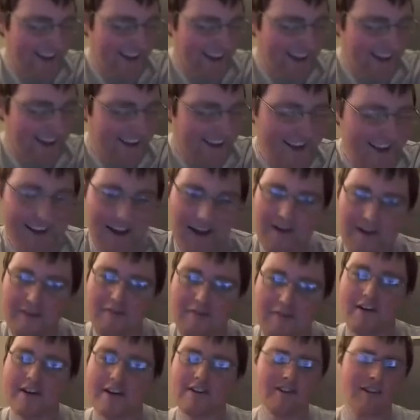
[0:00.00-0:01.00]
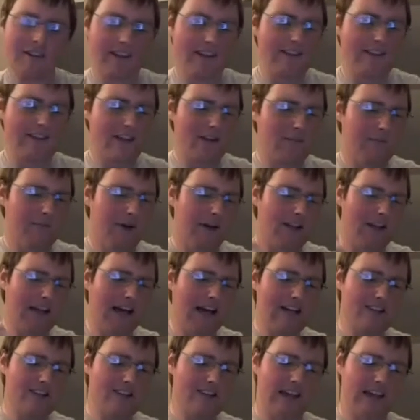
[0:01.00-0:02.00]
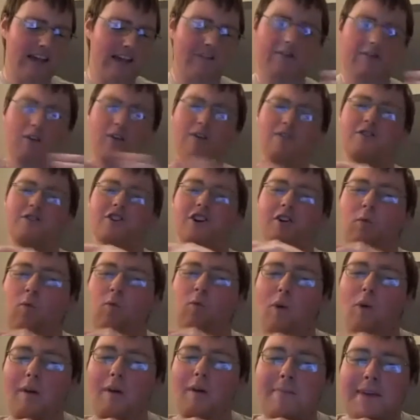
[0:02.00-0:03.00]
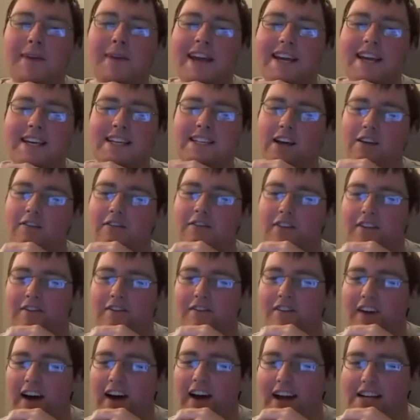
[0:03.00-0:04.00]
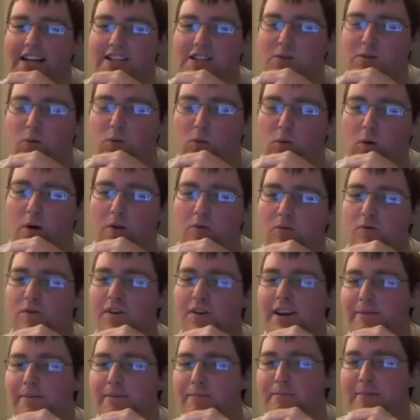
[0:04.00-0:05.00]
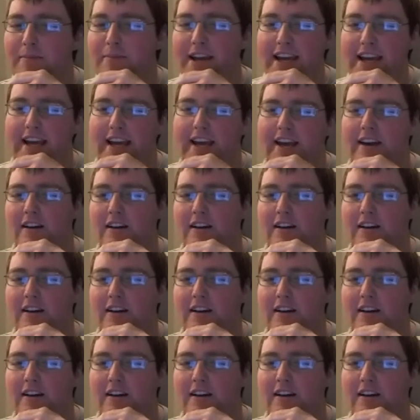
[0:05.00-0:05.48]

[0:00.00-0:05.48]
And to finish things up, lastly, if you could share one piece of advice, what would it be?